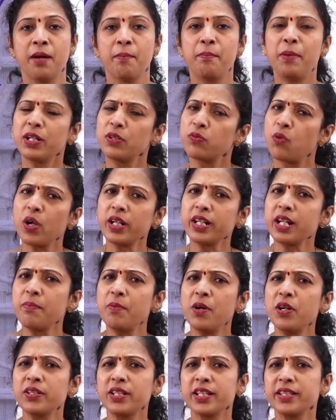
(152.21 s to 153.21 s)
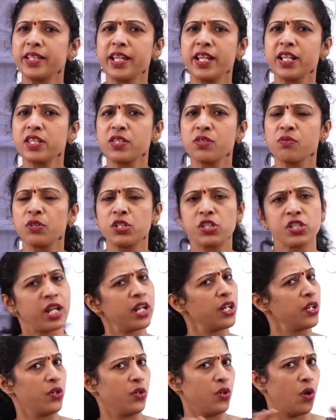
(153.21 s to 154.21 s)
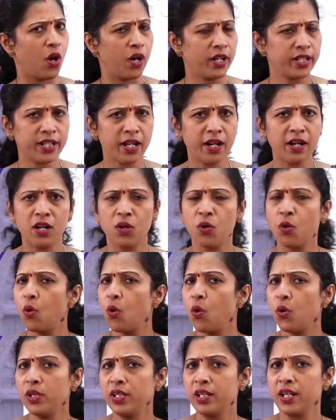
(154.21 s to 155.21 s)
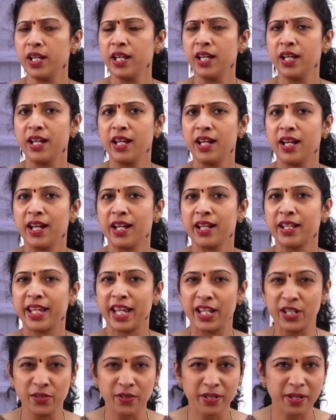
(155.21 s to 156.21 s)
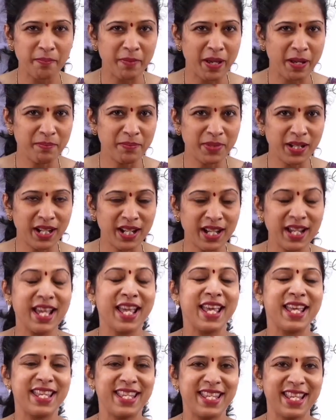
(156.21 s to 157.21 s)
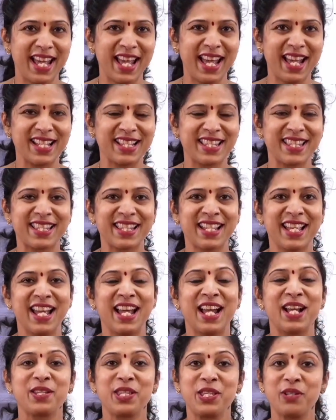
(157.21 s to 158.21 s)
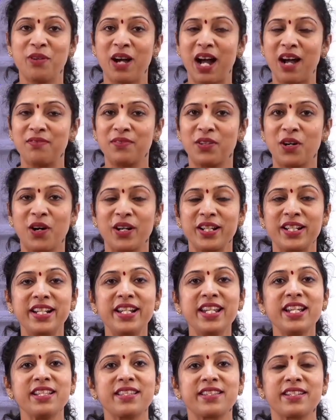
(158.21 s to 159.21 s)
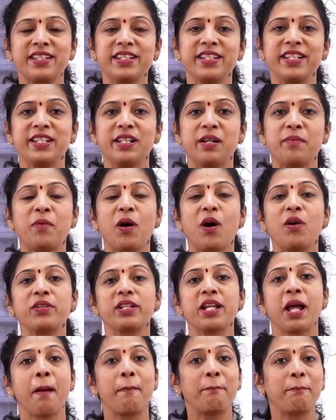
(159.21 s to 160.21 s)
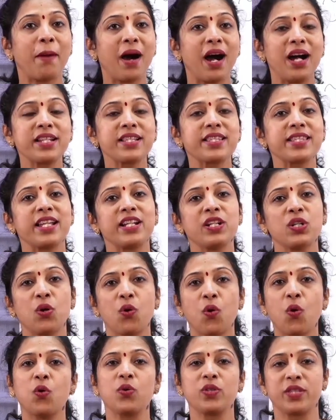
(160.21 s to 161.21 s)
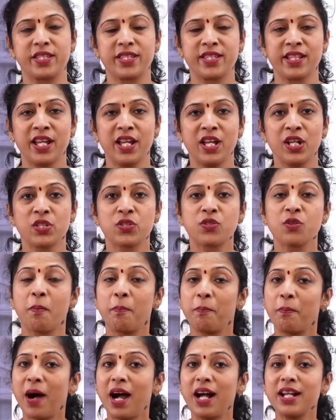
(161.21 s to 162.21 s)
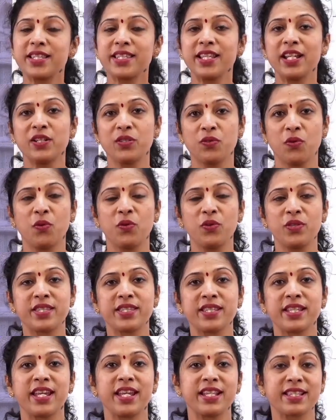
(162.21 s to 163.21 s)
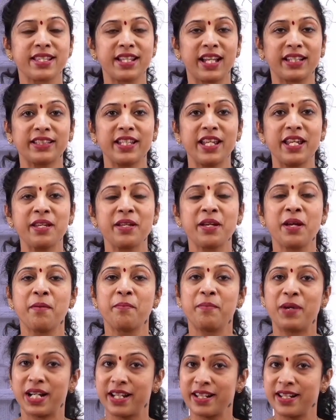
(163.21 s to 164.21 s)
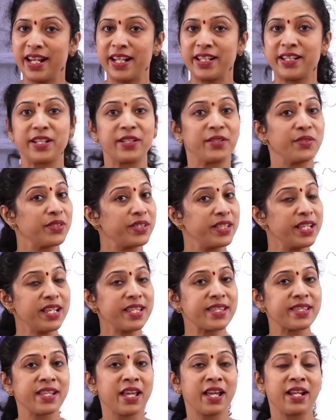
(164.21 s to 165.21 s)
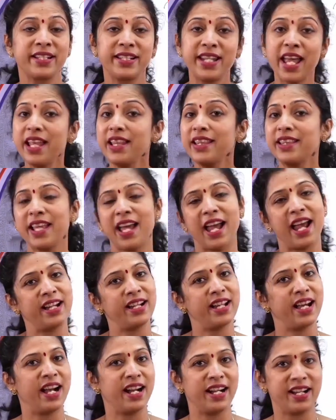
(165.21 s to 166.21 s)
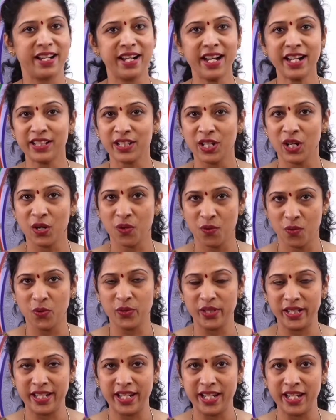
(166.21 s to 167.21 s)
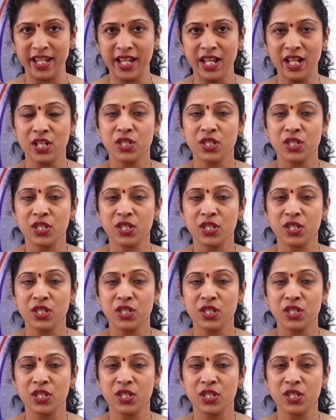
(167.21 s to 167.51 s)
But what about the things which are not a whole? Can you remember? Yes, you have already studied about parts and wholes. So parts and wholes is nothing but related to this tenth and 100th only.